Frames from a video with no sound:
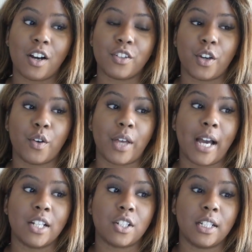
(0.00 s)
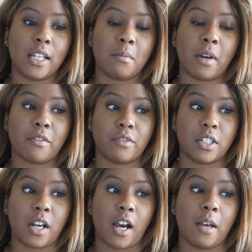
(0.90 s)
know that actually in my free
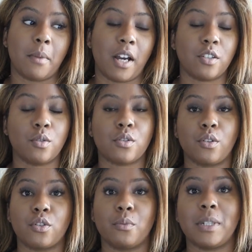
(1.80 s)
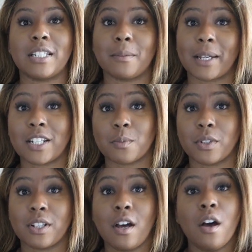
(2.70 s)
time i do social media management